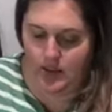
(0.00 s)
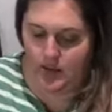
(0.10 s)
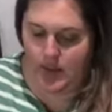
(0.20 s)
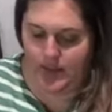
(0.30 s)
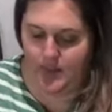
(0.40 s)
So
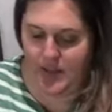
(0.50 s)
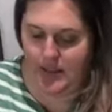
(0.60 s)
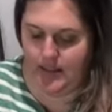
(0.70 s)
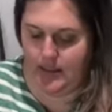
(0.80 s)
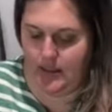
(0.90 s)
that's
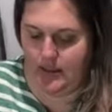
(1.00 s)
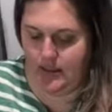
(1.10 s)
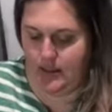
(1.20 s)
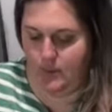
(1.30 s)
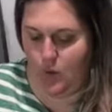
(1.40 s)
piece
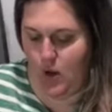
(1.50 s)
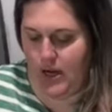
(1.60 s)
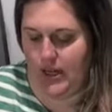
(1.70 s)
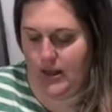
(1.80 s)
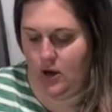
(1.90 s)
number one,
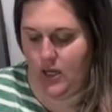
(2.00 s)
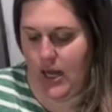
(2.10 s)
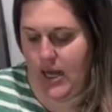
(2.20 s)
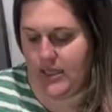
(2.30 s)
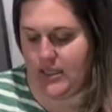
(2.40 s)
and then I'll
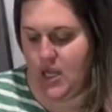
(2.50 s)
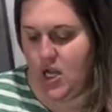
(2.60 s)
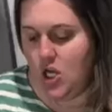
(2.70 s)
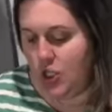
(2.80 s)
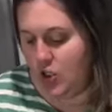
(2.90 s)
cut
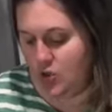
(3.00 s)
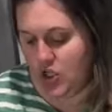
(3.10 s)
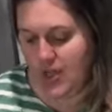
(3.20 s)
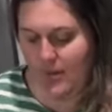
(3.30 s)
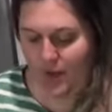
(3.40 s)

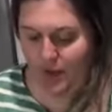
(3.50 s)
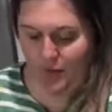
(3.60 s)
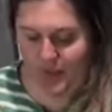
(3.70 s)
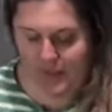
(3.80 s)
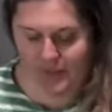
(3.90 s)
usually about
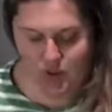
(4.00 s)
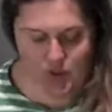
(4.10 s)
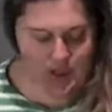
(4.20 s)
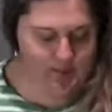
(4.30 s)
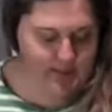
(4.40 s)
3
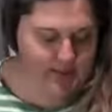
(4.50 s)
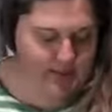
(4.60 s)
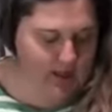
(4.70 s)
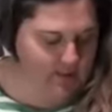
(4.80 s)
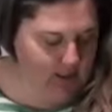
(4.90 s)
strips
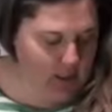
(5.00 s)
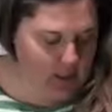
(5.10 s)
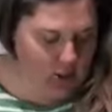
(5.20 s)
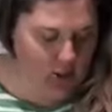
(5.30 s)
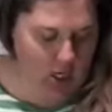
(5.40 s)
of
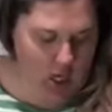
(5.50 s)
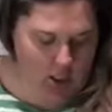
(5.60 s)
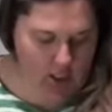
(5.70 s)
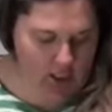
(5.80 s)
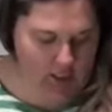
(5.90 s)
each
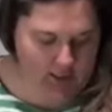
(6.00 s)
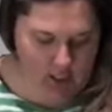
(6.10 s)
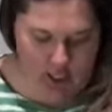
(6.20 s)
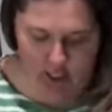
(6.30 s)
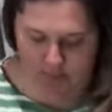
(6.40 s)
color is
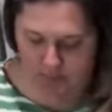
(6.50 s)
good.